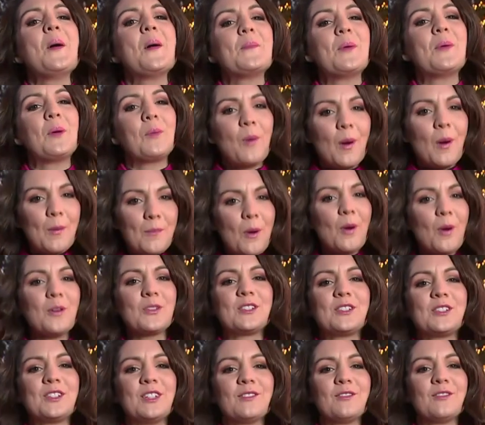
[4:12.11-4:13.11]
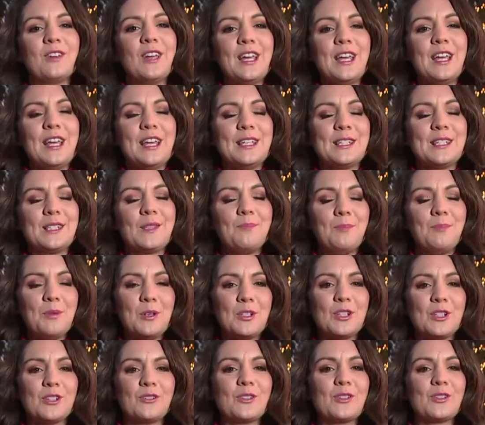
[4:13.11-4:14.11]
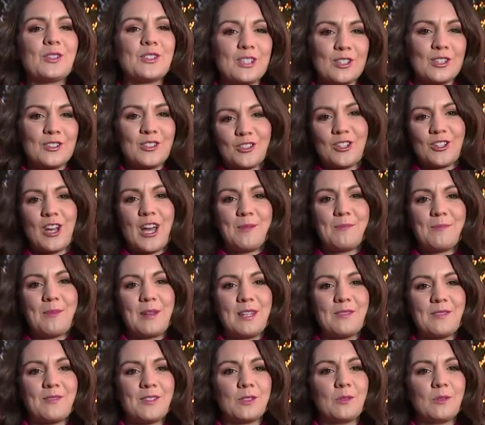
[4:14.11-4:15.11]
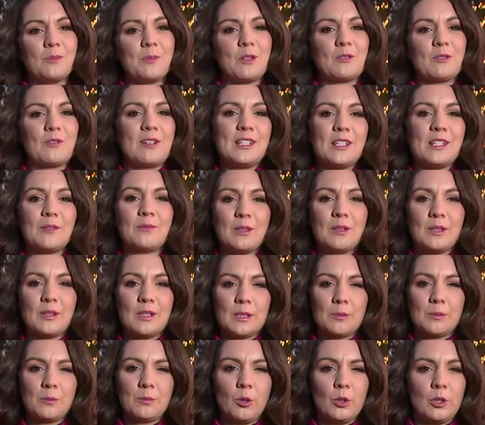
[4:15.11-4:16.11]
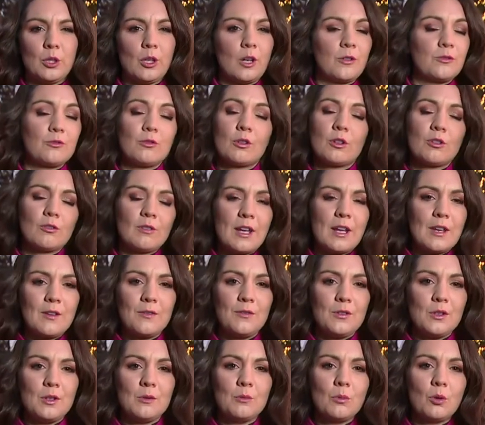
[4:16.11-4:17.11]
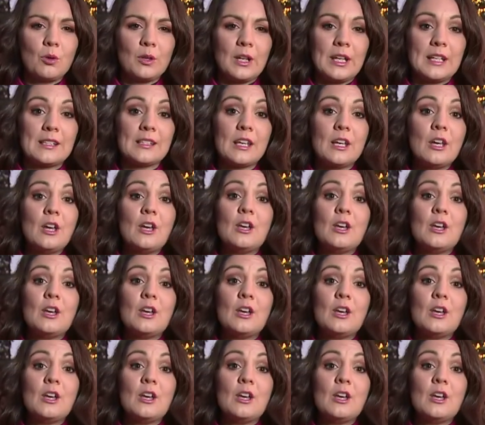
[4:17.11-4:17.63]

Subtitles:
But one positive is the beautiful sunshine many of us will be greeted with this morning after a grey few mornings.